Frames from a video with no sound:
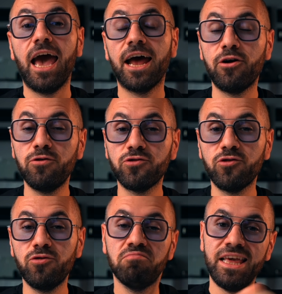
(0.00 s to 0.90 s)
And
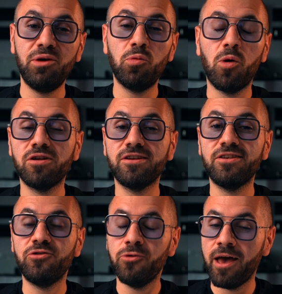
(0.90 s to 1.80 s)
also he
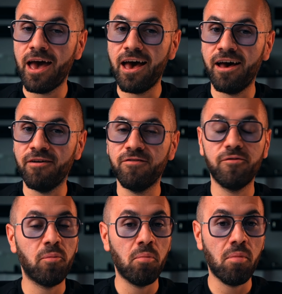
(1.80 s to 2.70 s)
wanted to have
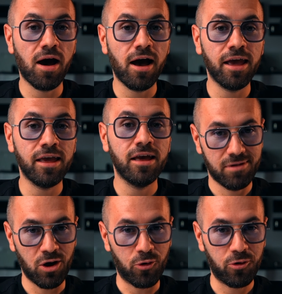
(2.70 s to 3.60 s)
my
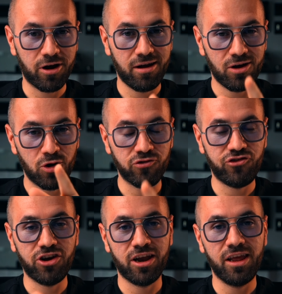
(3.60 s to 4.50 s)
Aurora
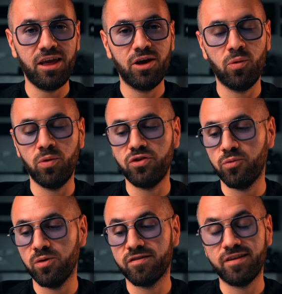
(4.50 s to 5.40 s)
Ochani, which
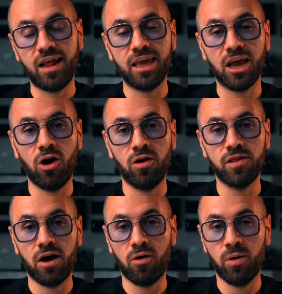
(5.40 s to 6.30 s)
was selling on
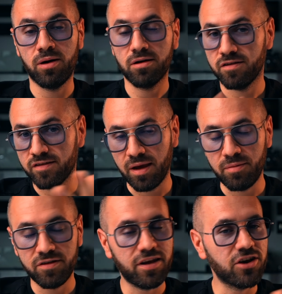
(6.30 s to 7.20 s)
our
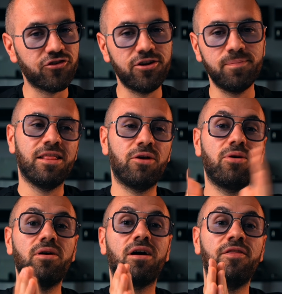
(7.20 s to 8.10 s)
consignment section. There
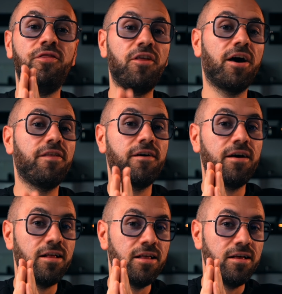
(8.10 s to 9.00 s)
were
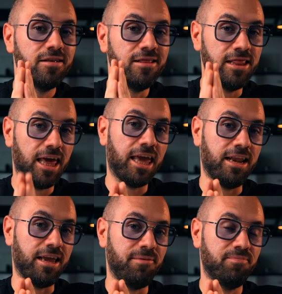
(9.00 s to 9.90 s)
another
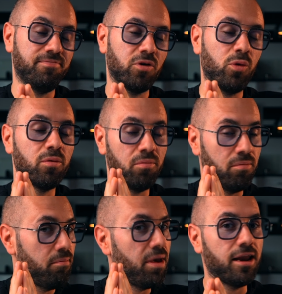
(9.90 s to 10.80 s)
lady oh,
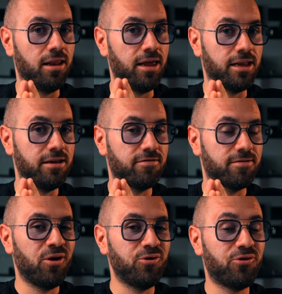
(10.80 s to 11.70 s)
many ladies,
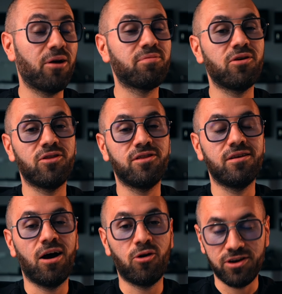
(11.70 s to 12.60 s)
who dropped on
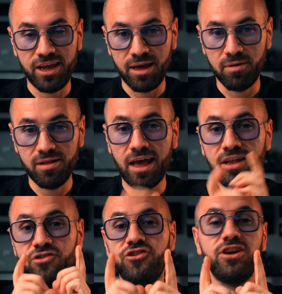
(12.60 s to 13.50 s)
our table
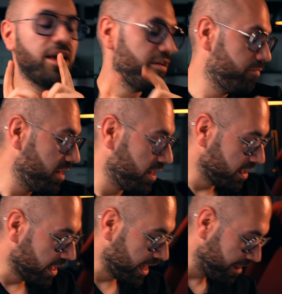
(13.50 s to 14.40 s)
and she gave me
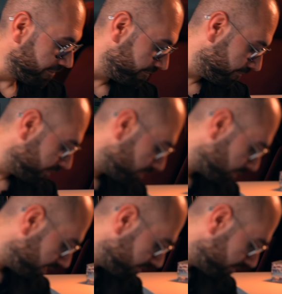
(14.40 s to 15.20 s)
a very,